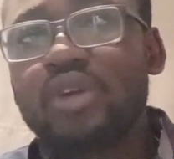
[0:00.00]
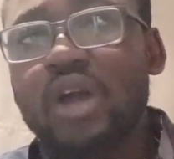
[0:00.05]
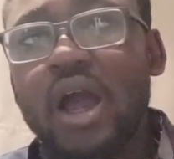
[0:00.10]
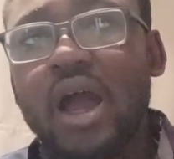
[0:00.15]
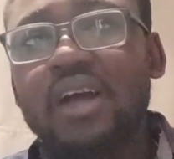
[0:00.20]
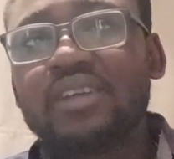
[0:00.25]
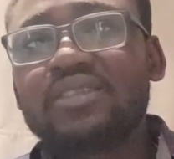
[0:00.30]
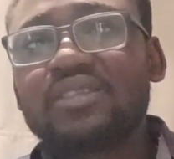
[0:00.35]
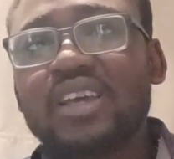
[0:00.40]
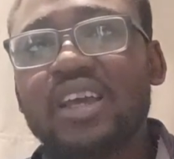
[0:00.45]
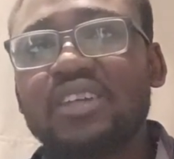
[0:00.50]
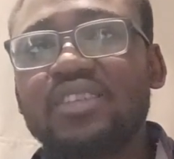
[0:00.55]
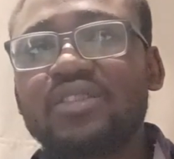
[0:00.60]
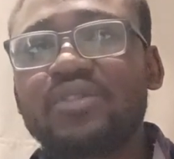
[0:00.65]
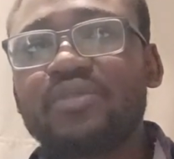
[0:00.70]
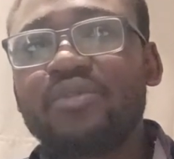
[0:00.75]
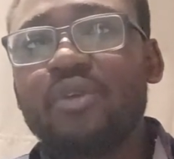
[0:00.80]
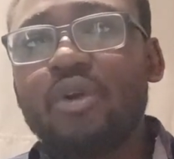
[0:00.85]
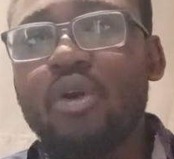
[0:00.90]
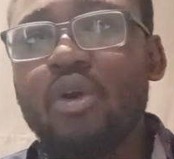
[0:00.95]
assess
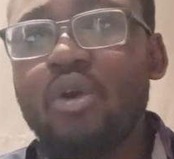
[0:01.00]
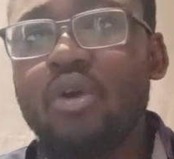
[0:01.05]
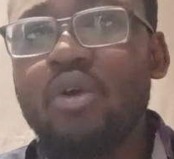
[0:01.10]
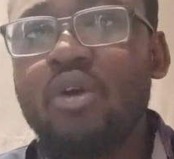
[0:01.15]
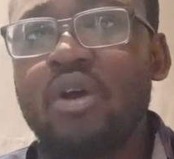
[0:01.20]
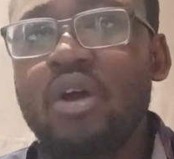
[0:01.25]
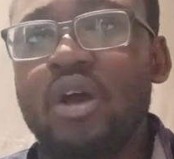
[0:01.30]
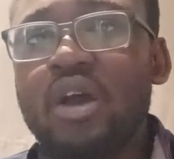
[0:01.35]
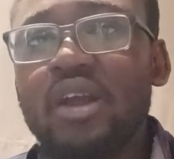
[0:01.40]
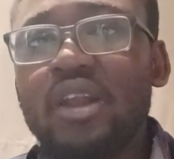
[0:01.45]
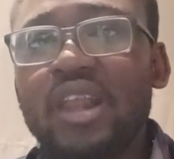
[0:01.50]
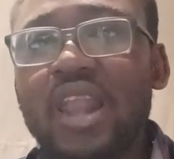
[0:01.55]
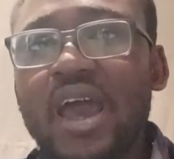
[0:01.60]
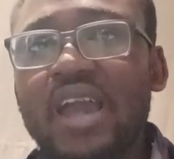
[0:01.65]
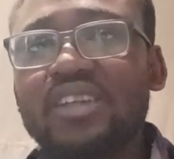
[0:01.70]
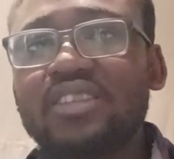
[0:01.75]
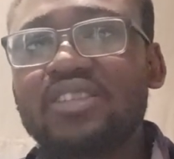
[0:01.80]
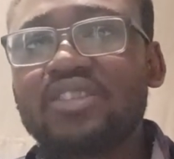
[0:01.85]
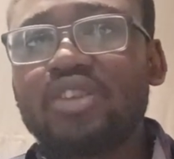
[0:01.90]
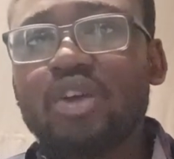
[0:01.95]
for
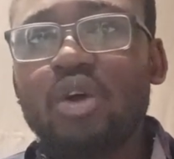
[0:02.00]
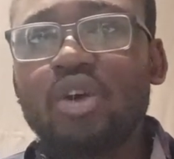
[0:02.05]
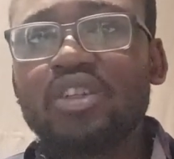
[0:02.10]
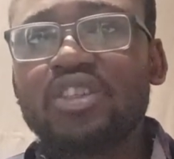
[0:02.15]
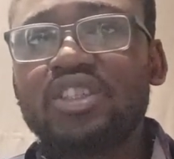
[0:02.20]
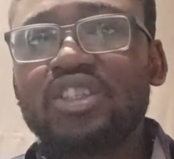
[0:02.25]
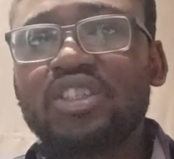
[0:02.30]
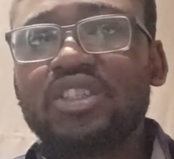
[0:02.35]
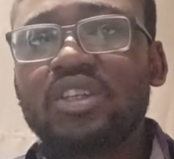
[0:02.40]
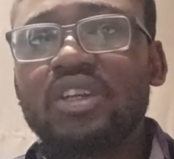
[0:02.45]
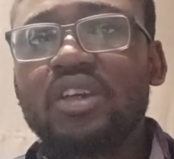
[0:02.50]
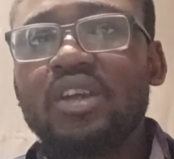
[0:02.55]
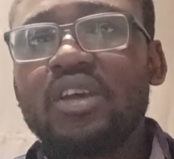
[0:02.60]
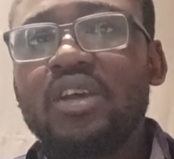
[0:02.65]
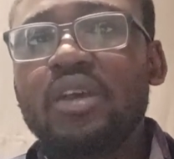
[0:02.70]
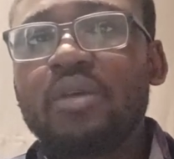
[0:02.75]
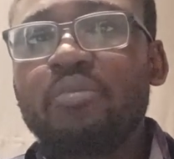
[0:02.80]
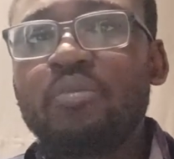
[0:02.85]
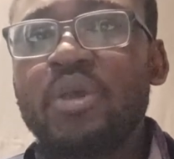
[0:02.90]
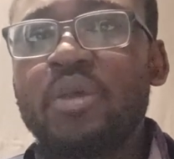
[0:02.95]
light touch,
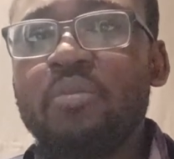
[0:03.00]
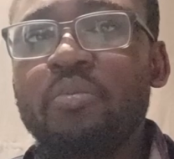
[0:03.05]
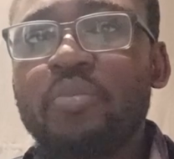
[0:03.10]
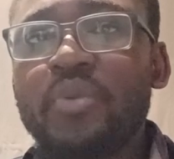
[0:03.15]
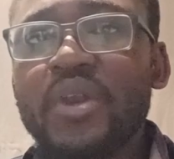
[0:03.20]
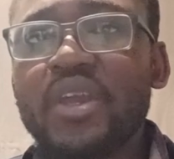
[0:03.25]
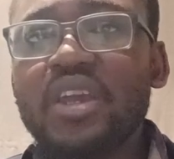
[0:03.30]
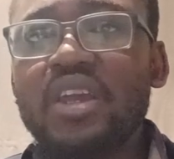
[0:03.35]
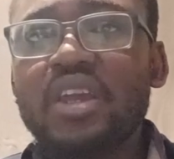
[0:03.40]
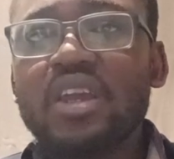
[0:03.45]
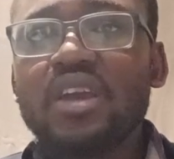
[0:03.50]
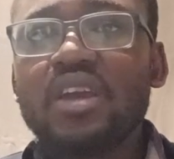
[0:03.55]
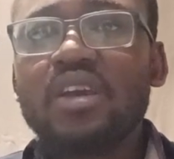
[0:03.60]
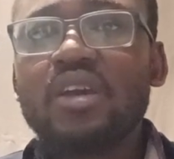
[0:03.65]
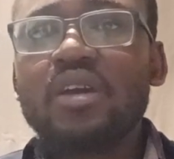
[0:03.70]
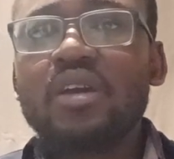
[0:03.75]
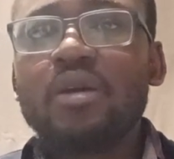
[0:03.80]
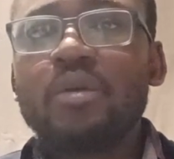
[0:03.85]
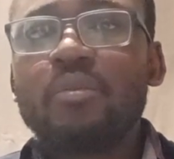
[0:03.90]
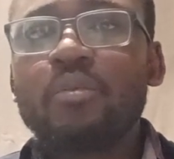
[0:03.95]
pinprick,
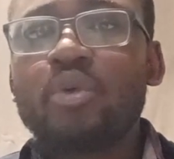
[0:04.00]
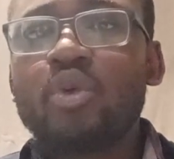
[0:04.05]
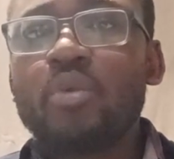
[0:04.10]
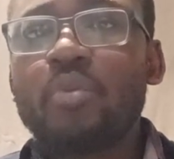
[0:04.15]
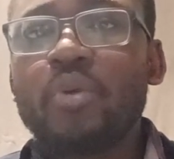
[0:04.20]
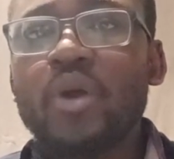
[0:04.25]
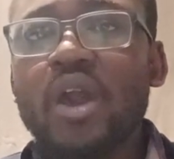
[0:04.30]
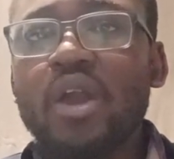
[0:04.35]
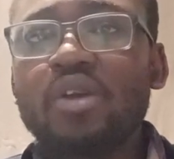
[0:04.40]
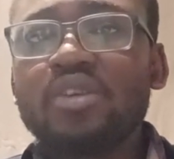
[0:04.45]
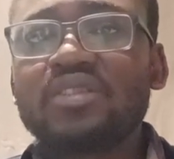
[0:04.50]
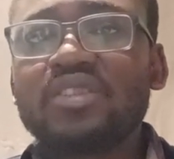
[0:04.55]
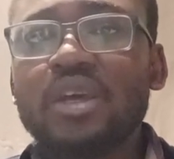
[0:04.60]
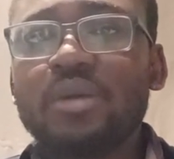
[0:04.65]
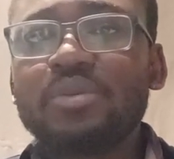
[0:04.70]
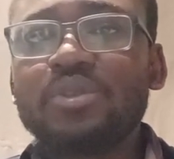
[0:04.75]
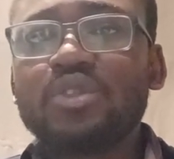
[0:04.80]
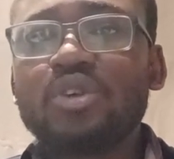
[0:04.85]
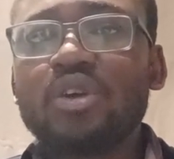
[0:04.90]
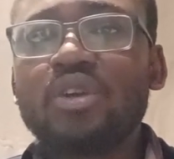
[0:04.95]

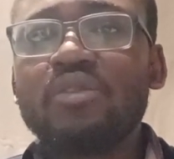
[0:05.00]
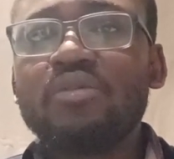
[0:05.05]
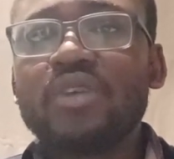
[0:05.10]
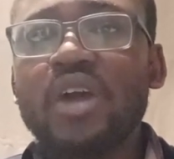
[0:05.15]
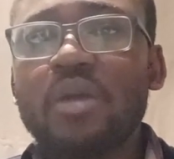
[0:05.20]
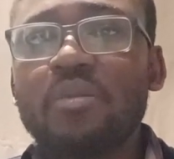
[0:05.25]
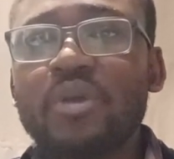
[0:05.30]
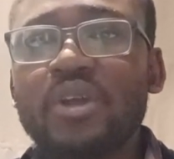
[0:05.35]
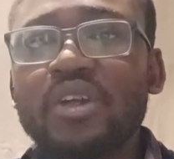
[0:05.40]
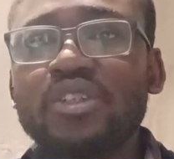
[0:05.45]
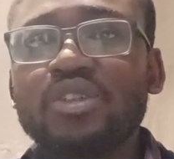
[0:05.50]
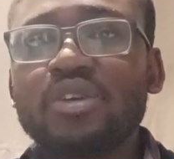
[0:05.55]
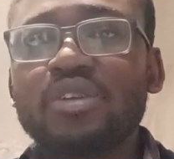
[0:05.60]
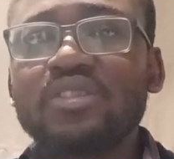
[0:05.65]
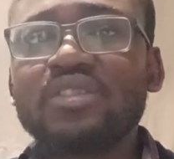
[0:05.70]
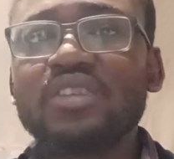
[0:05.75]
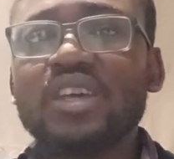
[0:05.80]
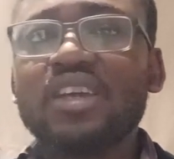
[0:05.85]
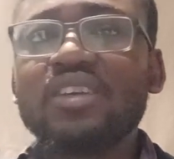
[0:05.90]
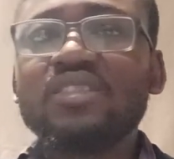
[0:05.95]
proprioception, vibration
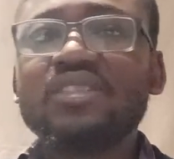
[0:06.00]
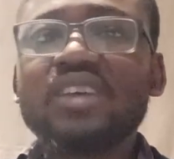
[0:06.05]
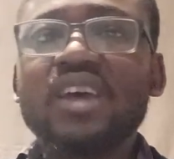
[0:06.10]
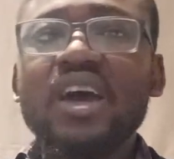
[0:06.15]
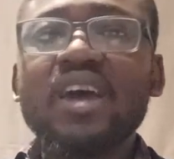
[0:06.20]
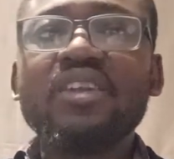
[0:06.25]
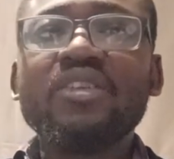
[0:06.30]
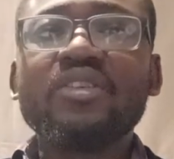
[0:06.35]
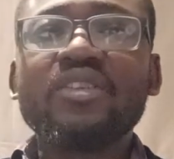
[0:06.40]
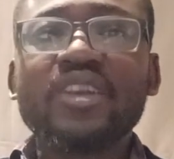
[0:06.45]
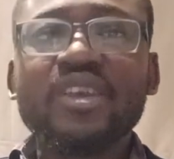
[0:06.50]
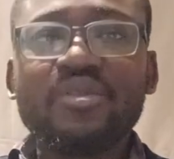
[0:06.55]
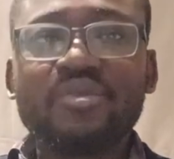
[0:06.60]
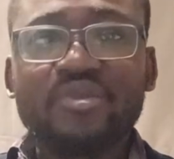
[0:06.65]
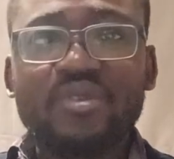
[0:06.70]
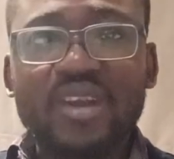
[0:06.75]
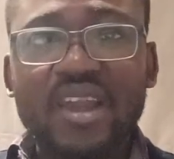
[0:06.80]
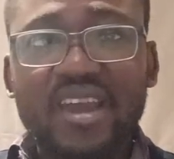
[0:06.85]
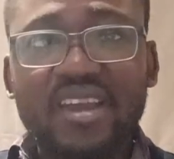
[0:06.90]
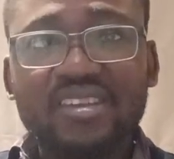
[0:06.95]
sense, and
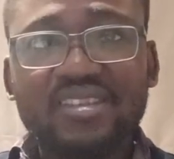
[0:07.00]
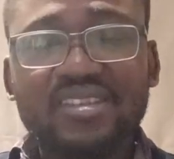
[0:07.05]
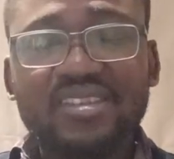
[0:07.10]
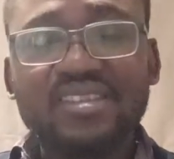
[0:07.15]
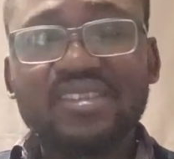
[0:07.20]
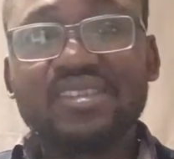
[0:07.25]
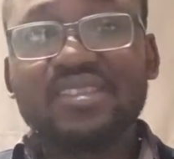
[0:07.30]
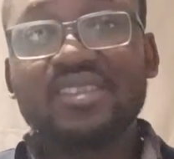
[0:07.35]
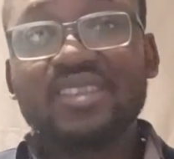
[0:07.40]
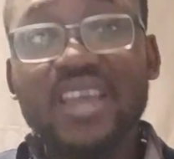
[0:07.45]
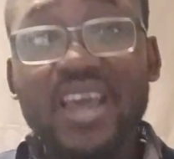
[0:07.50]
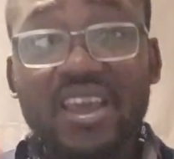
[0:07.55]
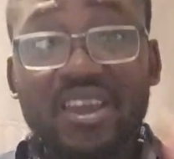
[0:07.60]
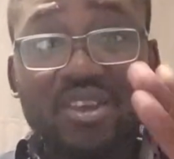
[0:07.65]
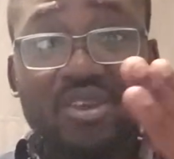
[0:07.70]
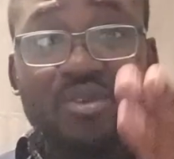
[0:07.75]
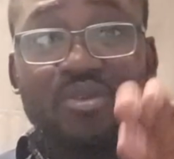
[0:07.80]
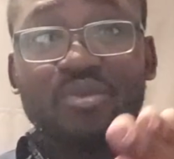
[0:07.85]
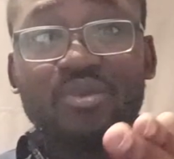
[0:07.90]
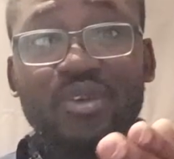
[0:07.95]
reflexes.
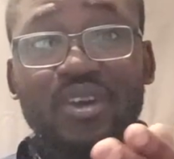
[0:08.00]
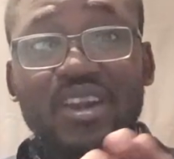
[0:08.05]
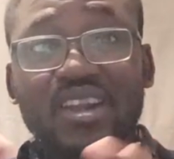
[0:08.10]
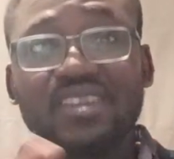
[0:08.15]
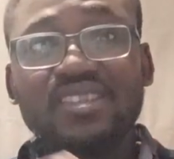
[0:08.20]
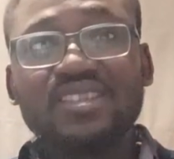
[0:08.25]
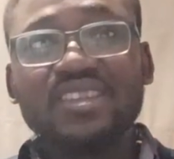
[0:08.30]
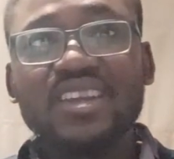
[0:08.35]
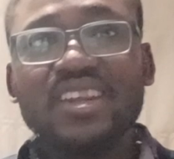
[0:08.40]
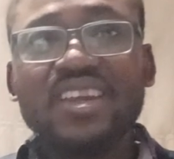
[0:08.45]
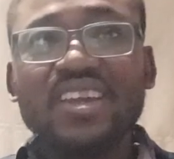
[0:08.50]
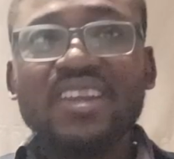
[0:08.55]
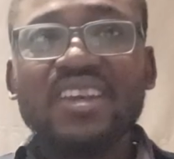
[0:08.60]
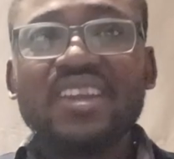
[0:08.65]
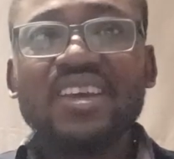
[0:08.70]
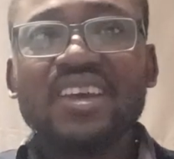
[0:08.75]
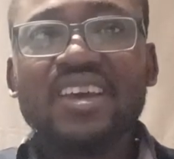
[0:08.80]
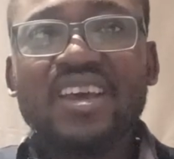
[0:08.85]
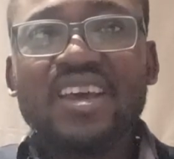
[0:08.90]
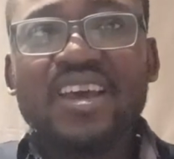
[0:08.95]
Thank you for
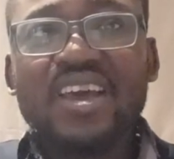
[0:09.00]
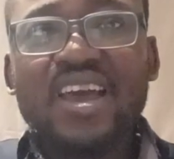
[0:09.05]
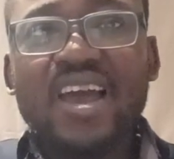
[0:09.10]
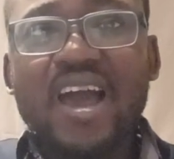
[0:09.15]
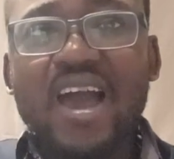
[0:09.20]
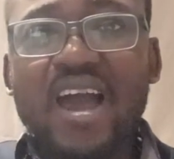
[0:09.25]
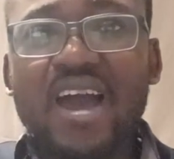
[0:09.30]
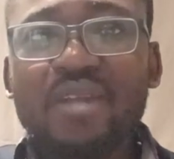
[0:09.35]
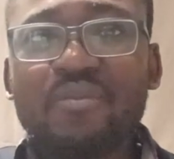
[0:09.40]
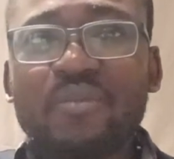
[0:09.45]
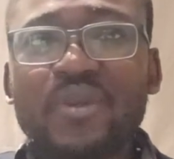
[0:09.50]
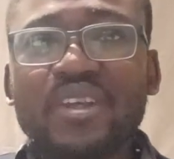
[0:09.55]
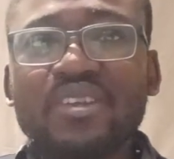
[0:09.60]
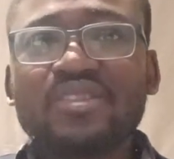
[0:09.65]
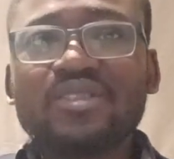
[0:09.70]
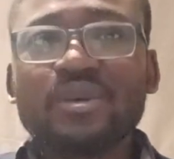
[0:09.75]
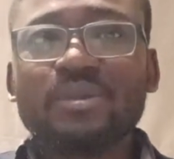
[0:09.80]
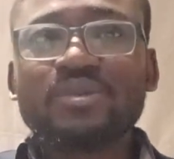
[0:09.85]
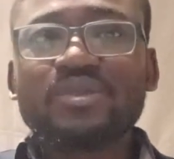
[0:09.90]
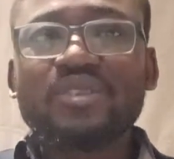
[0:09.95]
listening, and
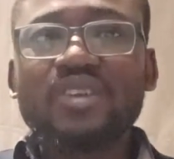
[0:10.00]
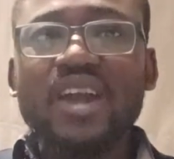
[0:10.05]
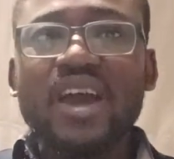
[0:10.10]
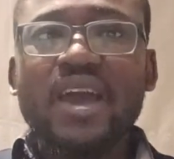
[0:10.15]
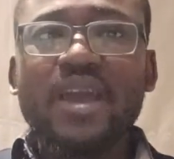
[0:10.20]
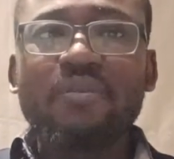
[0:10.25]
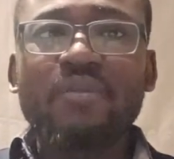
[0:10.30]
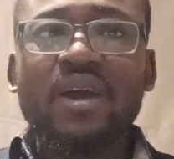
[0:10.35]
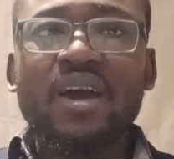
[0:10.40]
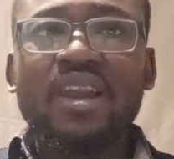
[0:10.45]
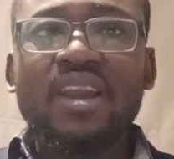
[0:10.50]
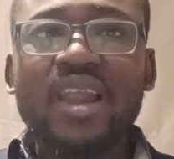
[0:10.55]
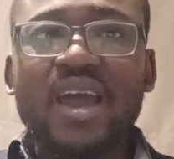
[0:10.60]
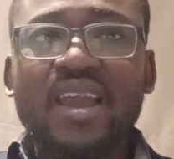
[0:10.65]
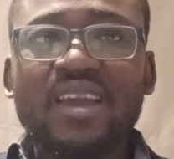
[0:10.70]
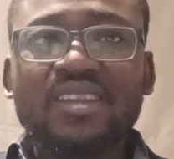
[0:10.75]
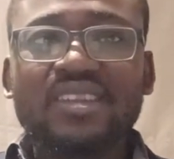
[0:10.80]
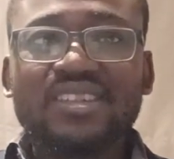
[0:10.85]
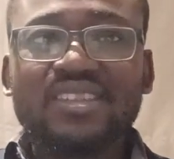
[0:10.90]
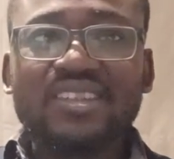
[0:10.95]
please subscribe and
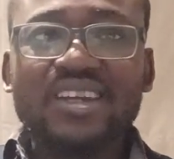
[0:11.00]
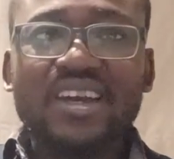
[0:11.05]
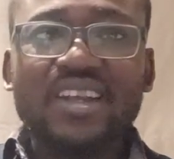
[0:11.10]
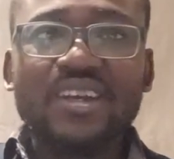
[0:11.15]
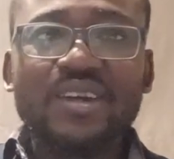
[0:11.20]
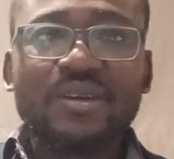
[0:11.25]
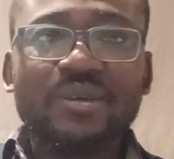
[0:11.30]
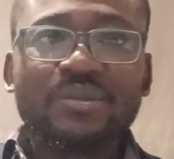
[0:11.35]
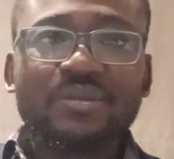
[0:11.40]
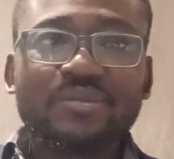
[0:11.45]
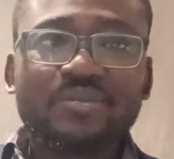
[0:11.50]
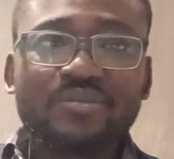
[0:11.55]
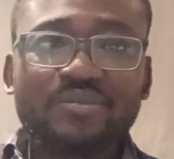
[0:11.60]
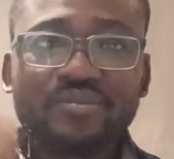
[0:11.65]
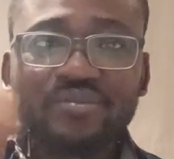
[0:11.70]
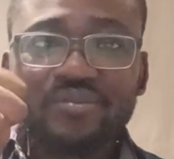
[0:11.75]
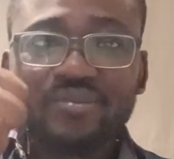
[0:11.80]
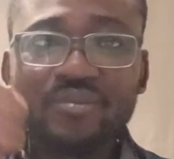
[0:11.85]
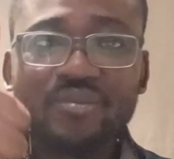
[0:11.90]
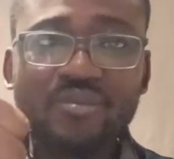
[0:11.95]
like the channel.
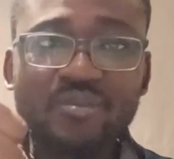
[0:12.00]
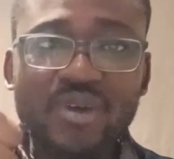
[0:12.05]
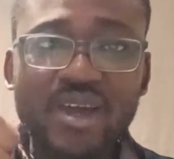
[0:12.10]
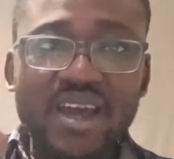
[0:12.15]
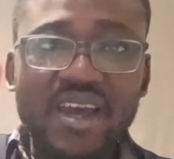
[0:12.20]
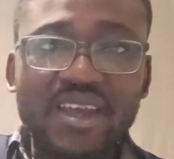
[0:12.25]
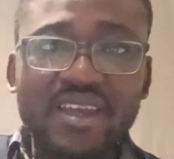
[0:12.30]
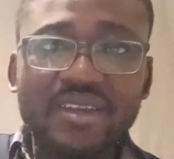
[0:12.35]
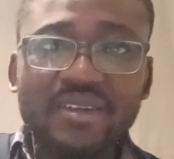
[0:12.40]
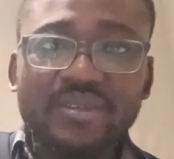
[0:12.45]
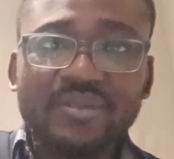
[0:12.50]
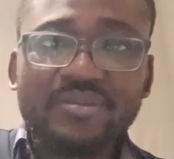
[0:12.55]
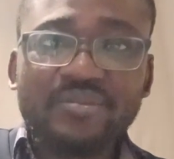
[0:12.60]
Bye.